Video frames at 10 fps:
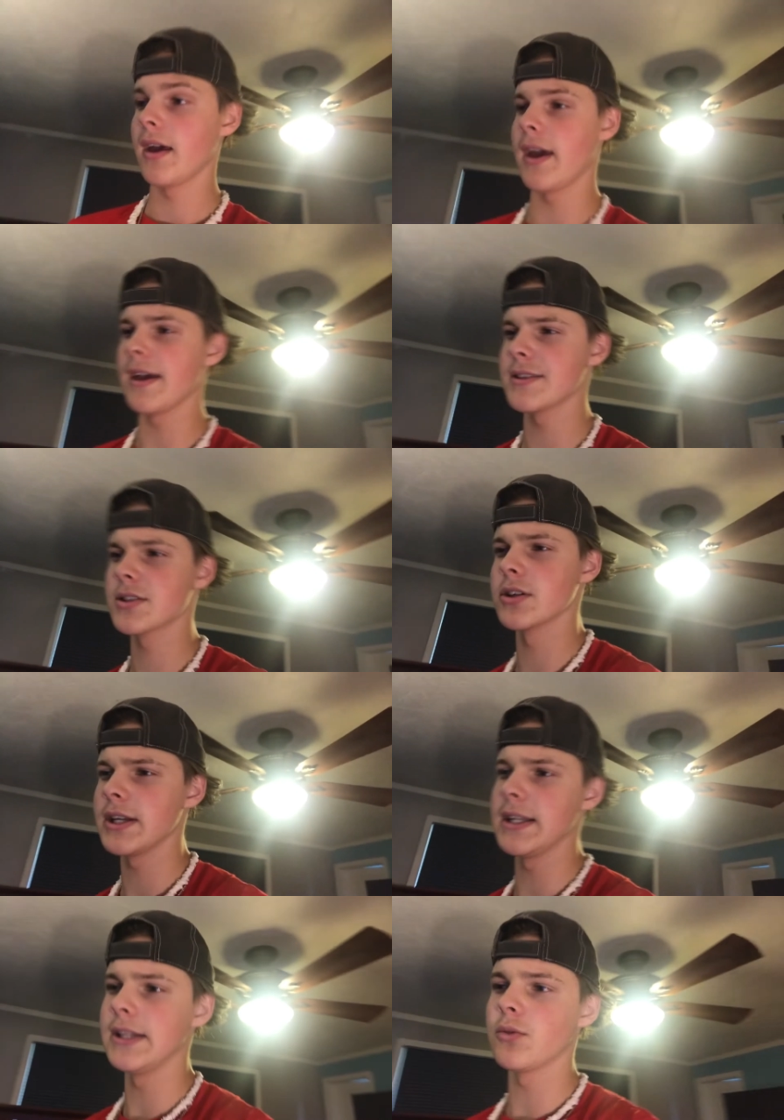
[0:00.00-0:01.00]
Acer
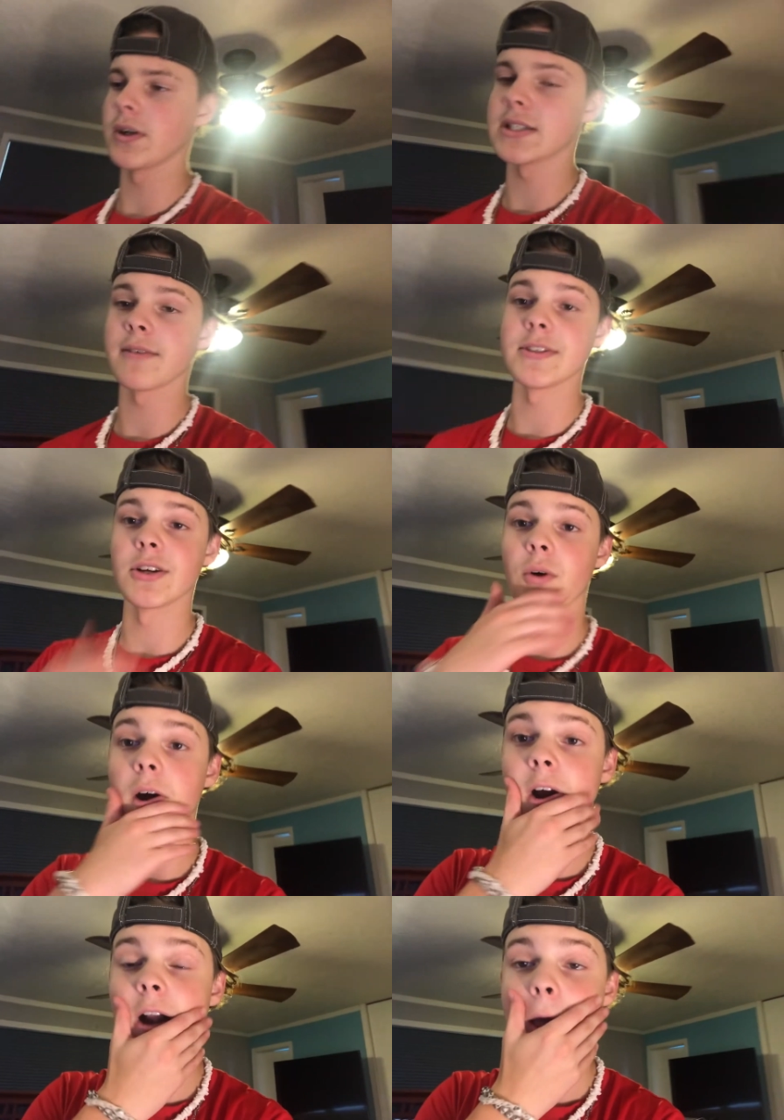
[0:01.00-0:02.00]
E D two seven zero
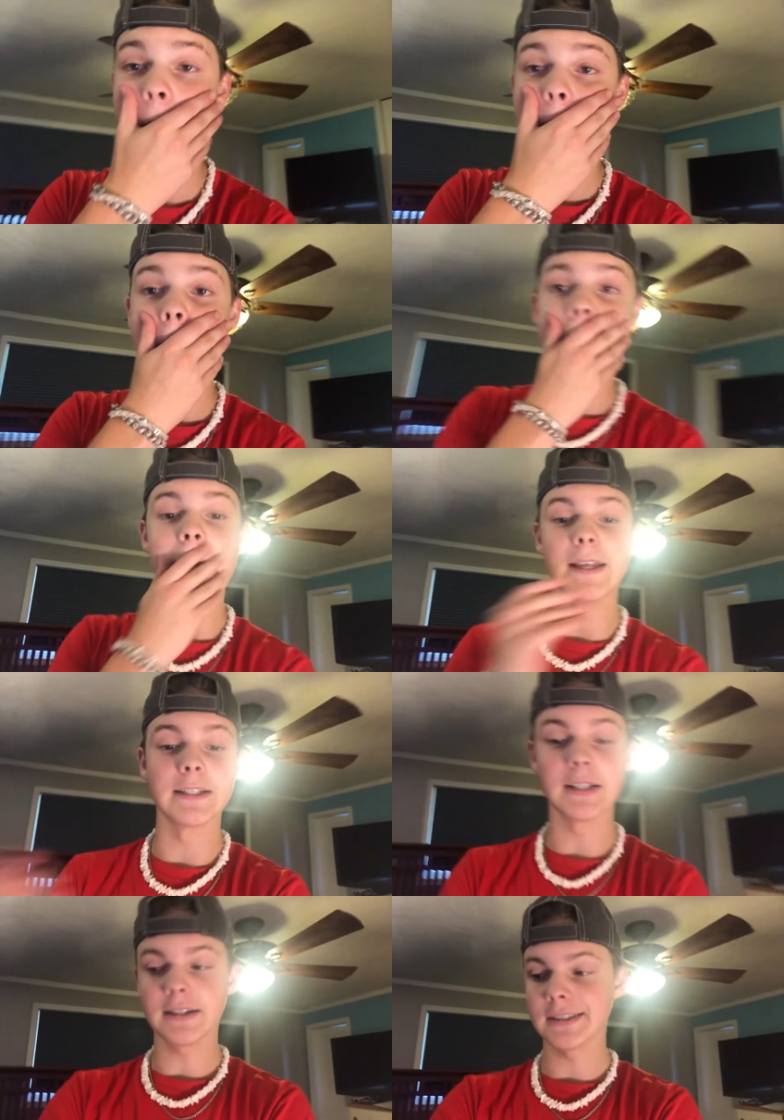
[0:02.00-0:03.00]
R,
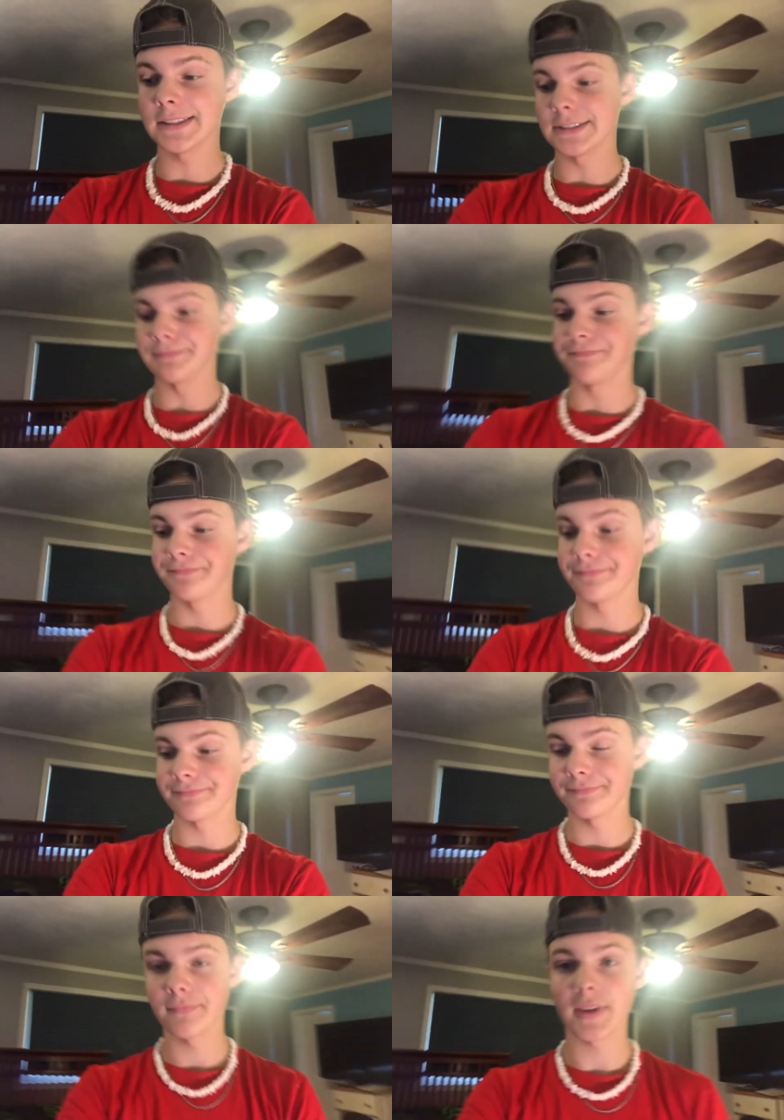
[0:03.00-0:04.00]
and um,
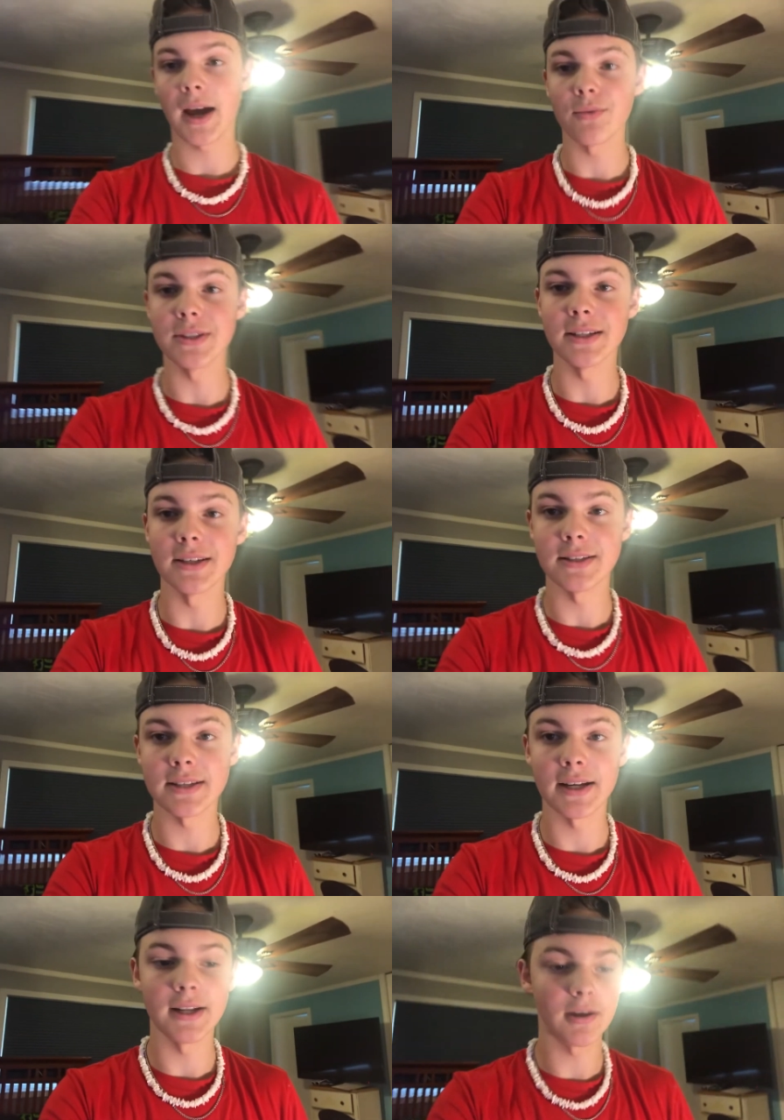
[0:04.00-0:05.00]
I was gonna
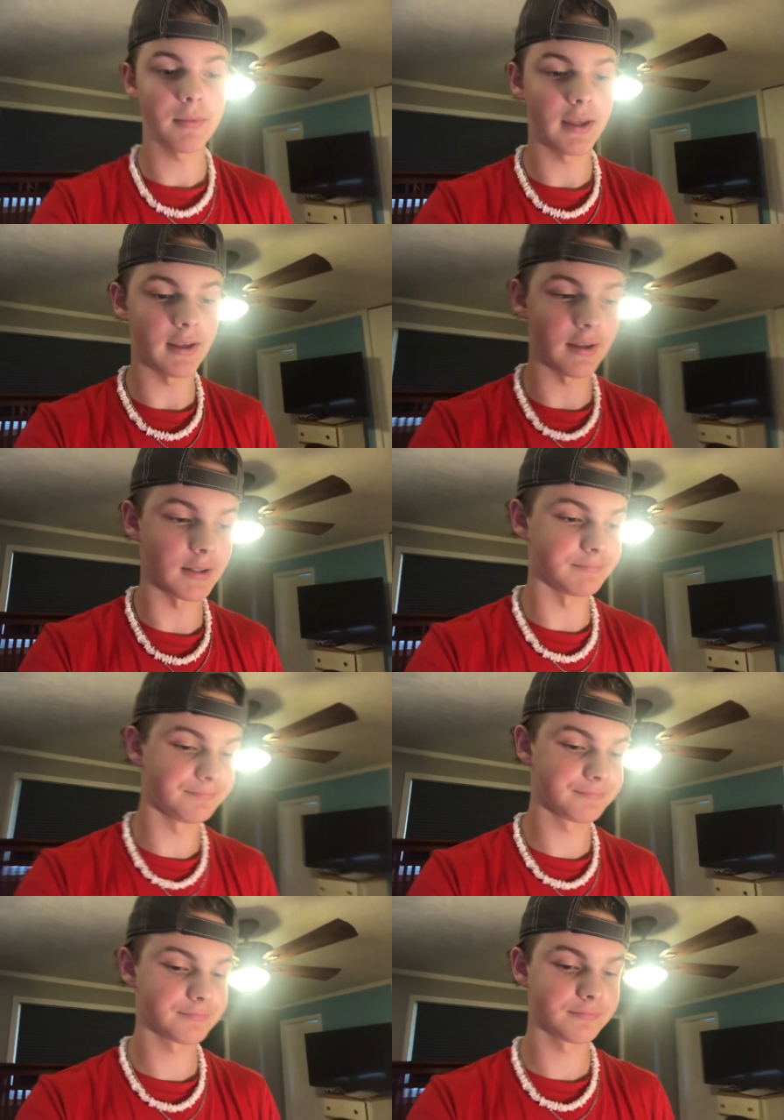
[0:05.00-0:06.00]
set it up and
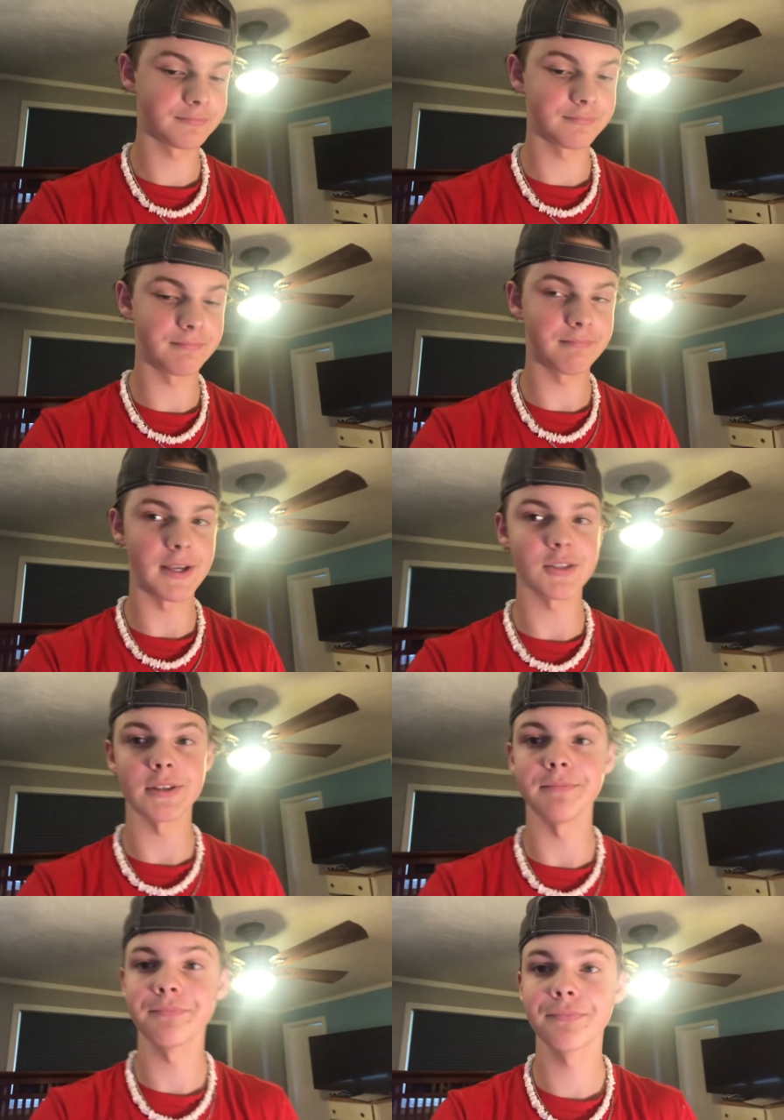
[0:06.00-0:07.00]

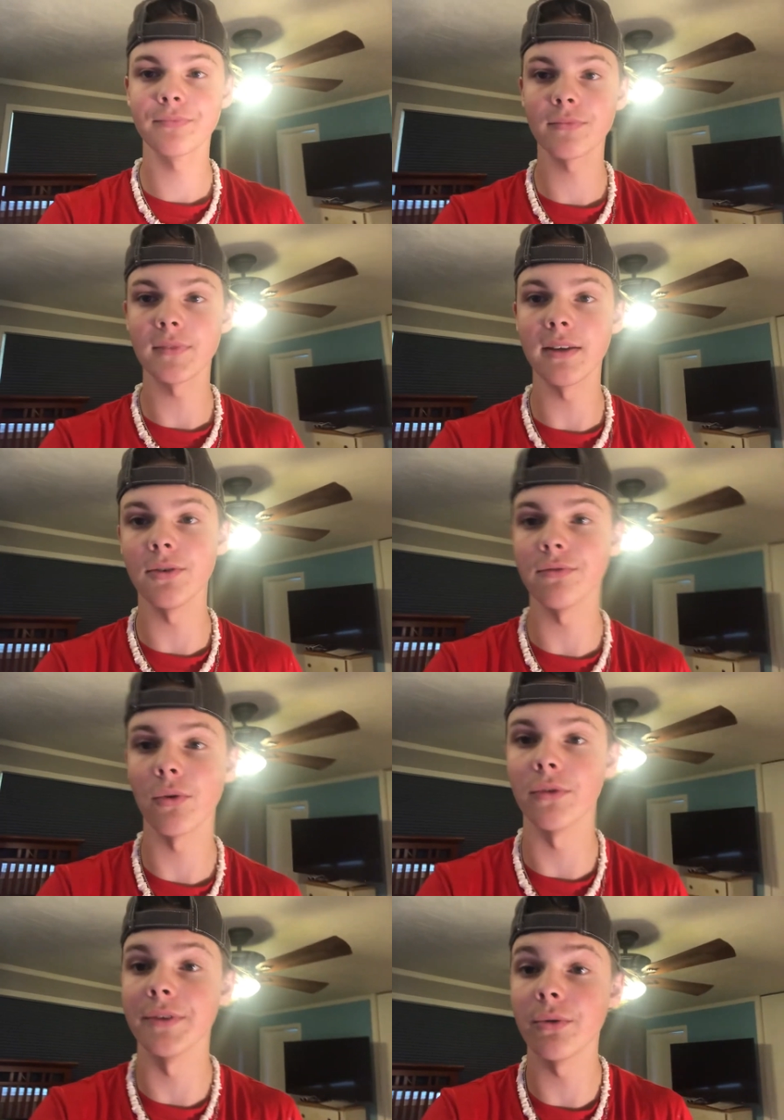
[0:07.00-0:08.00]
basically give you a full
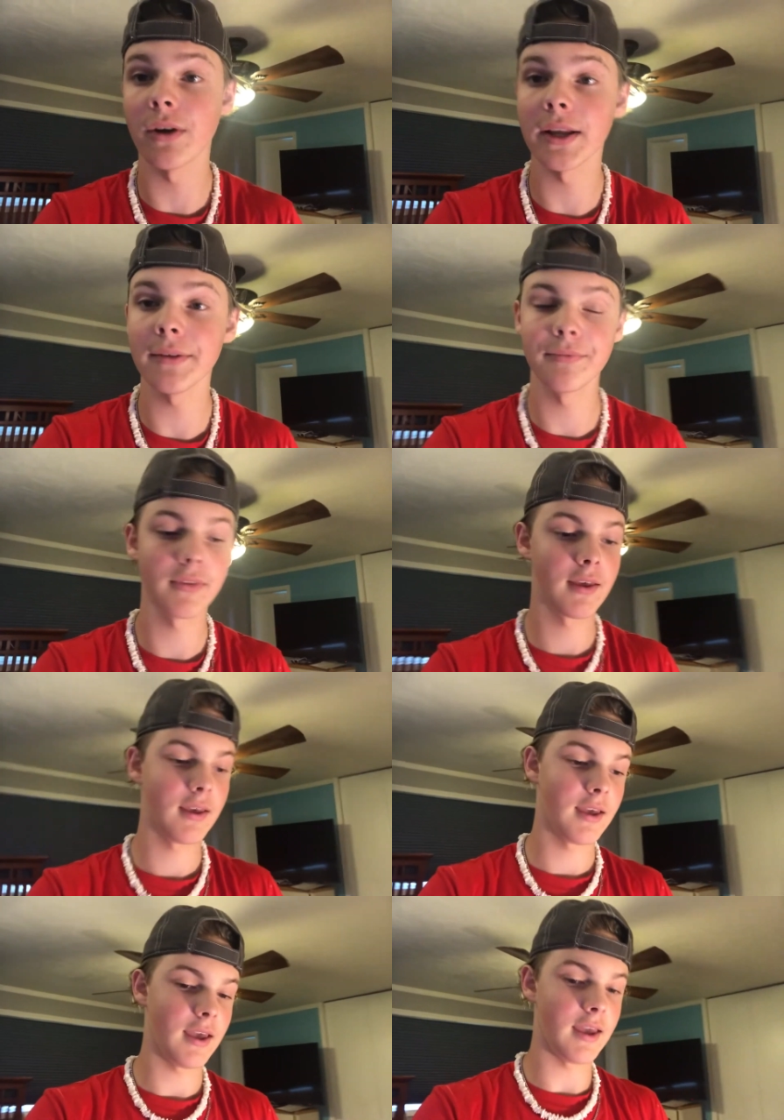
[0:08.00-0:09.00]
review on it.
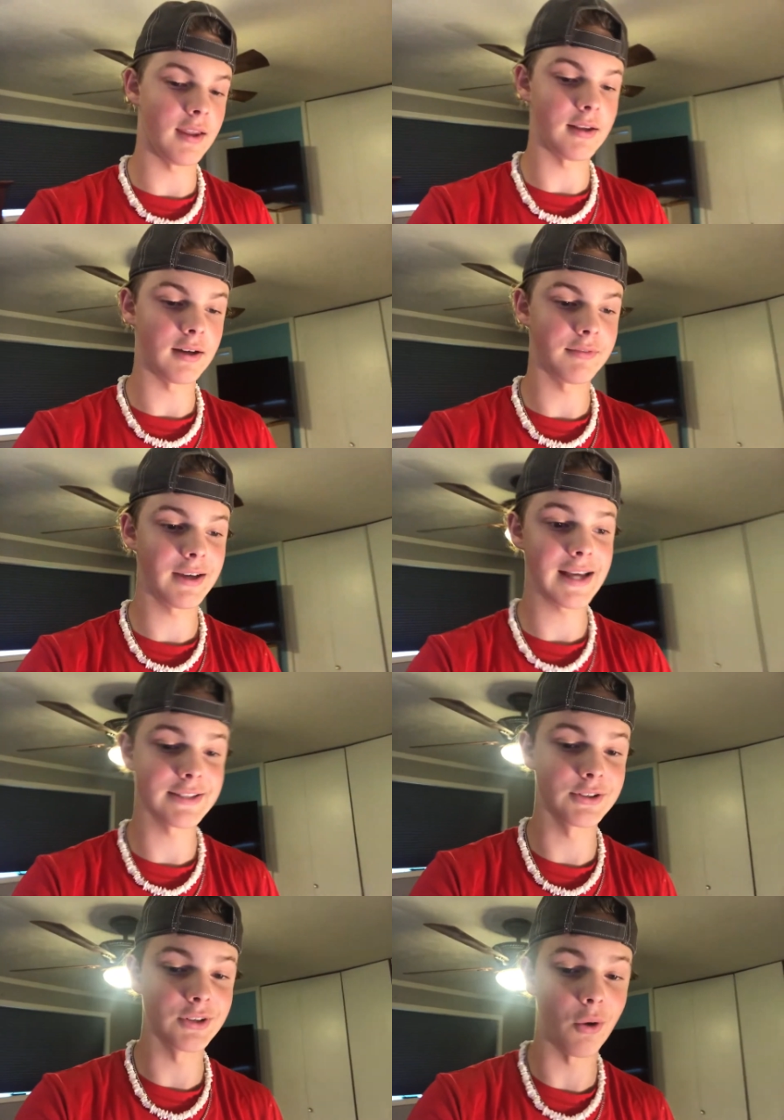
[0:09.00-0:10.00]
And uh, if you guys
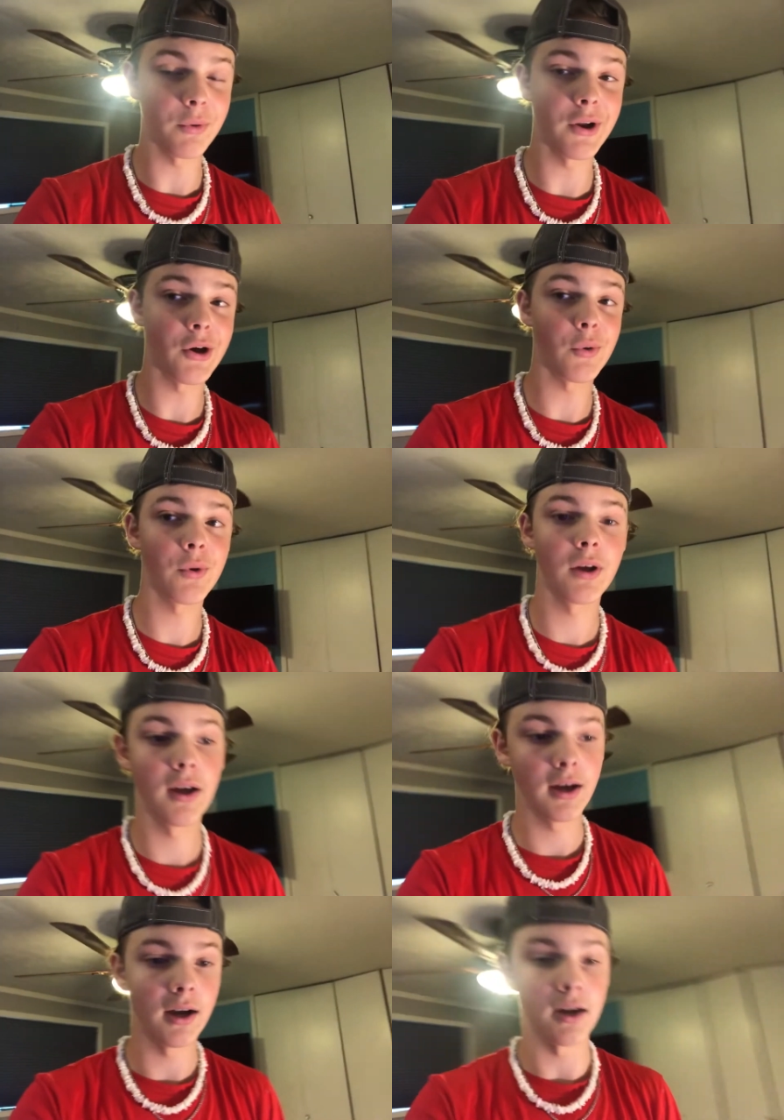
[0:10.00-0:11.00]
don't know,
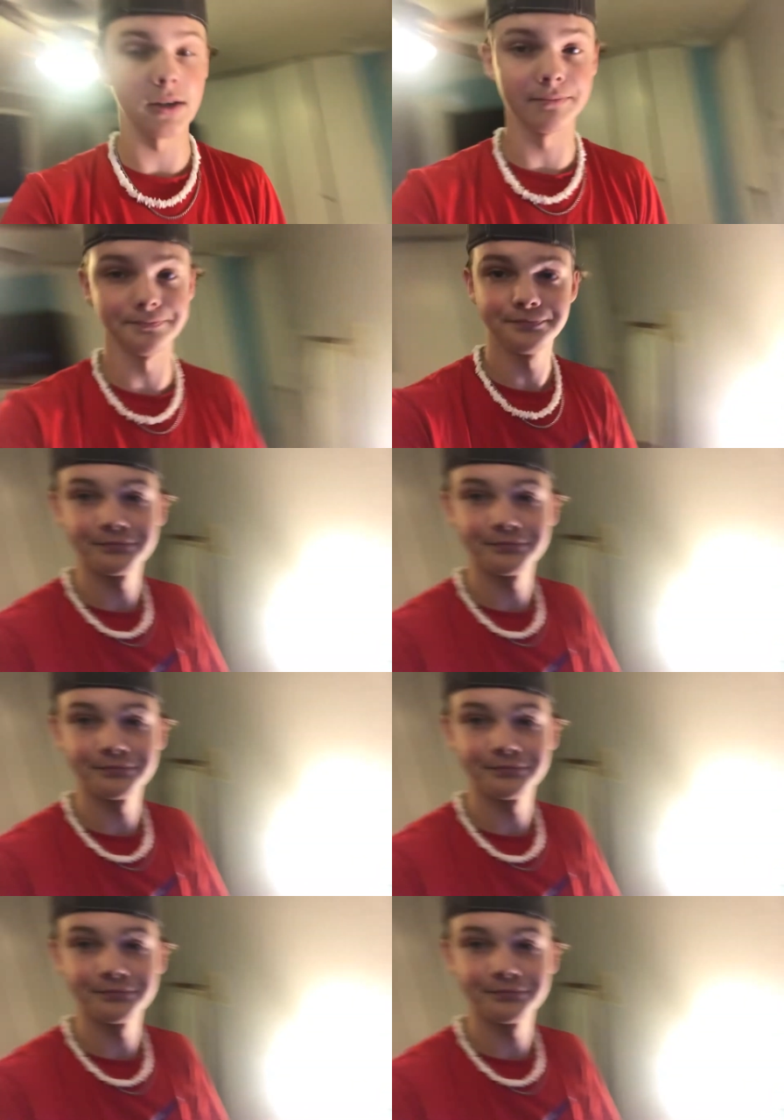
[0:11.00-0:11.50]
um,